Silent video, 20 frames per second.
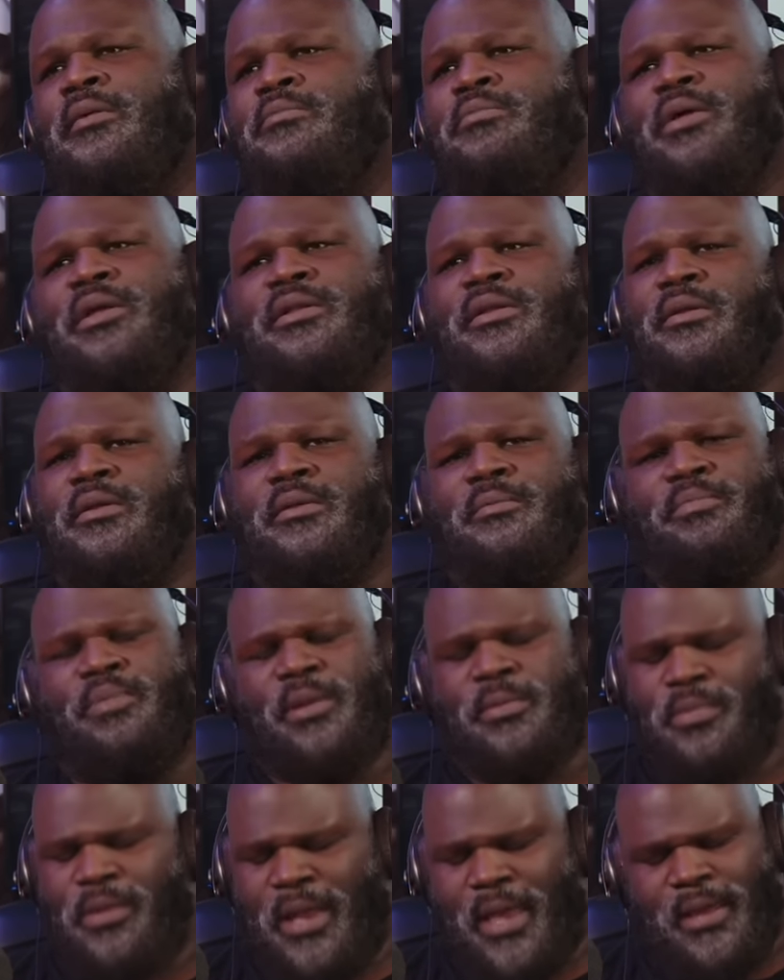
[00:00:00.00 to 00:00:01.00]
But the
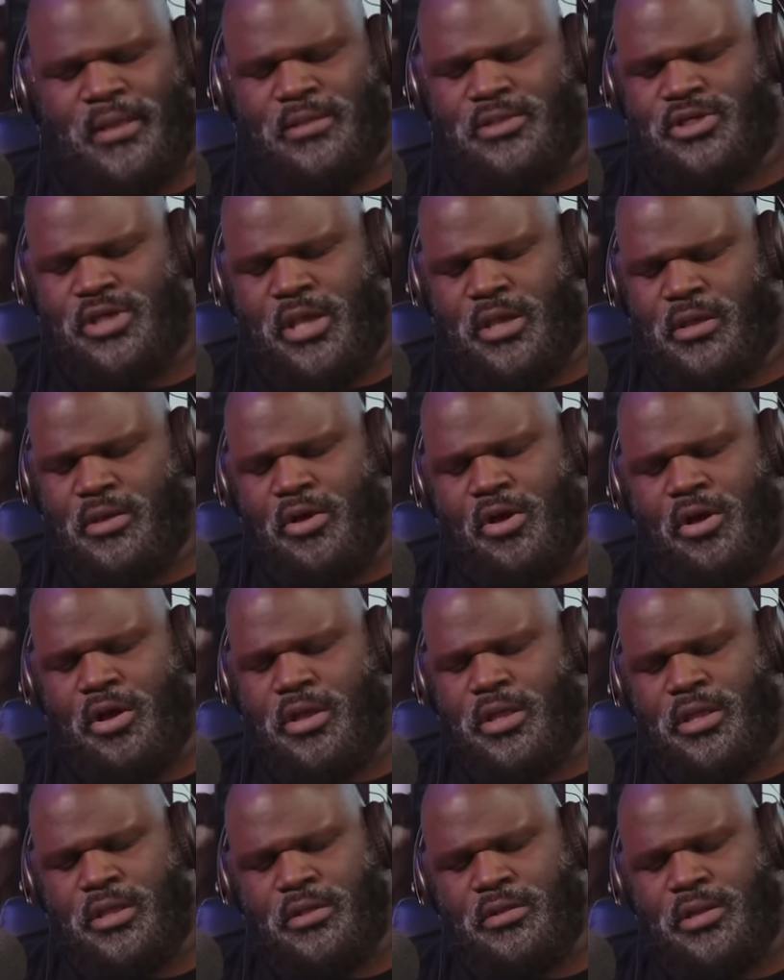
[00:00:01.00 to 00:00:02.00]
people like Jade
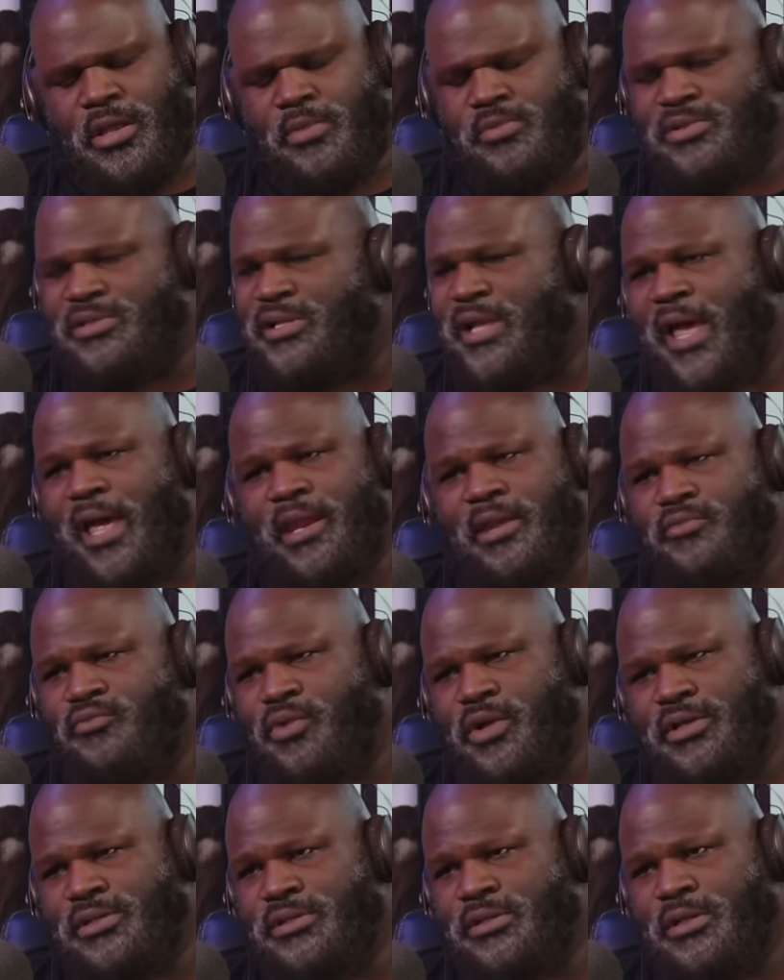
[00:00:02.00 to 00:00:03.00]
Cargill that was not in
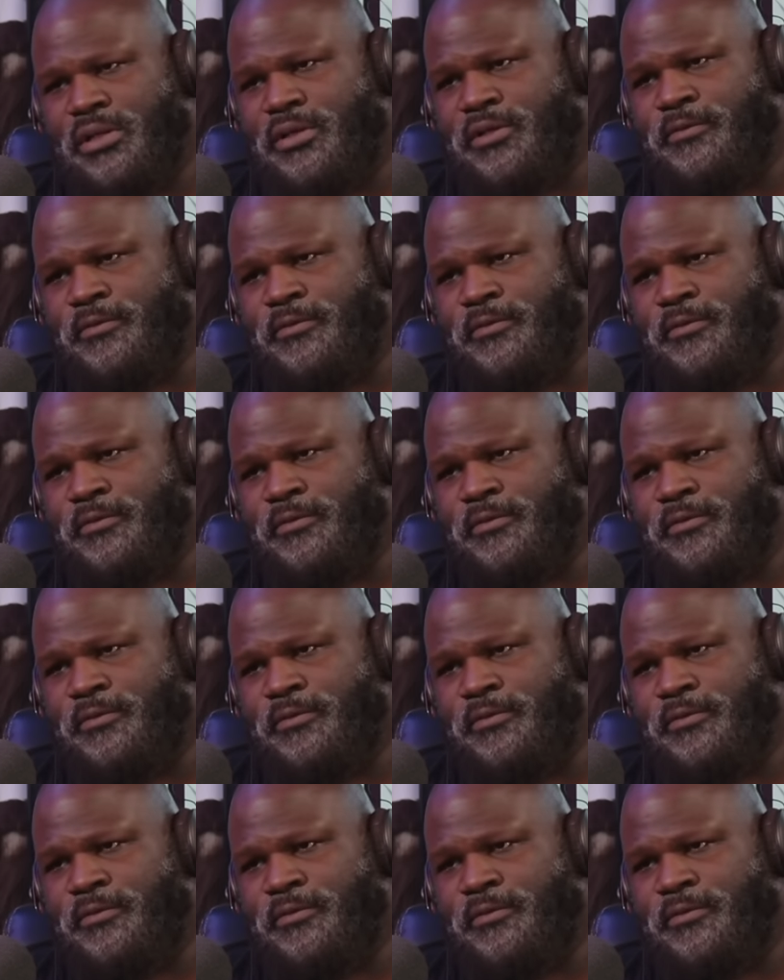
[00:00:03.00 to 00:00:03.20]
wrestling,